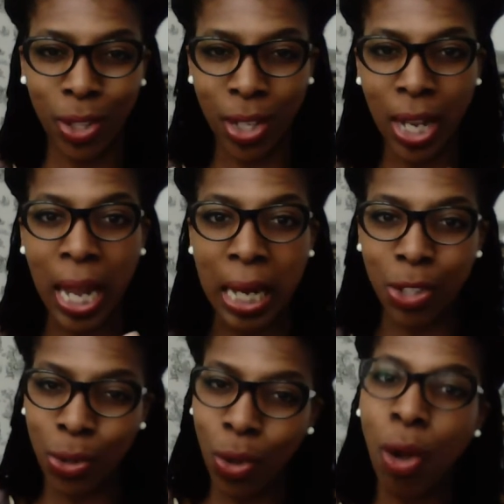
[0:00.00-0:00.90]
the
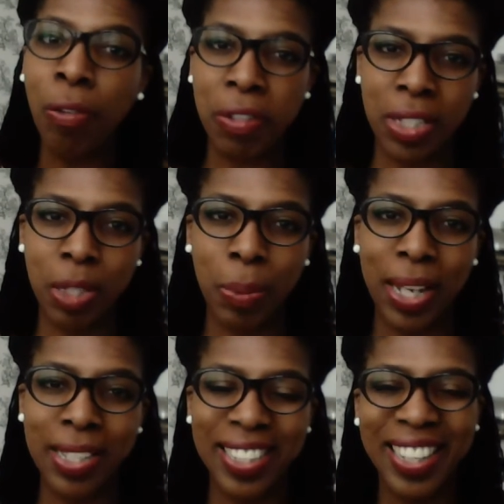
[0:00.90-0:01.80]
actual office
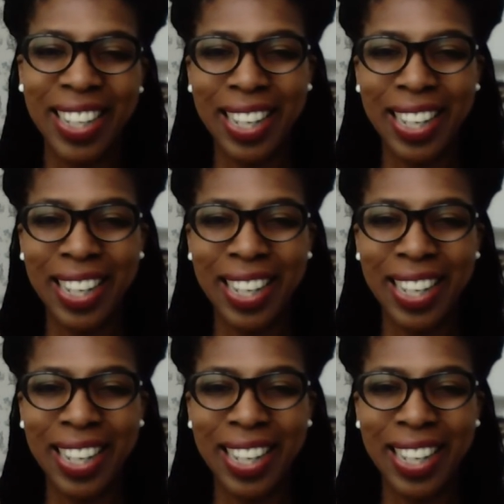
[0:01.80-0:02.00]
space,